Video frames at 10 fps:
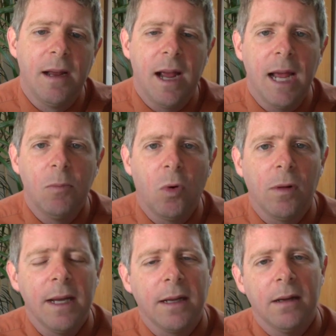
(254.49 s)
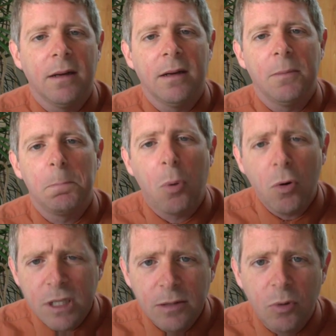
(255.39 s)
and more like a
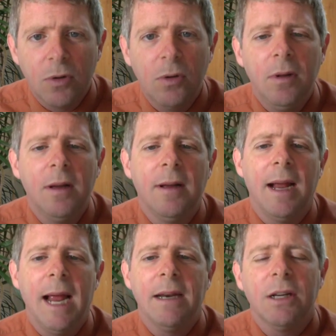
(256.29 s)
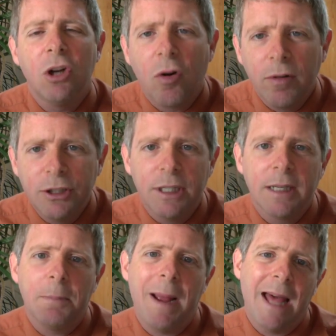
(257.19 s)
personable and
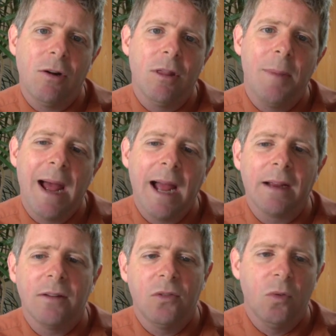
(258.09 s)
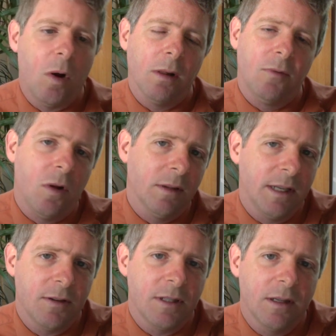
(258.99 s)
encouraging pat on the back to all the
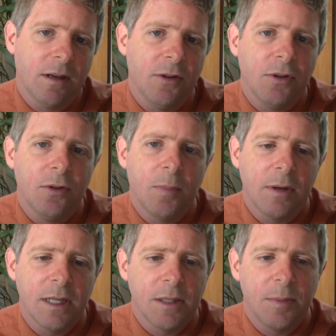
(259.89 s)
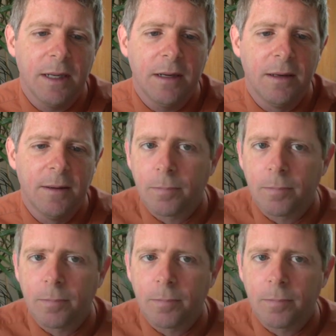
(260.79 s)
volunteers in the country who participated.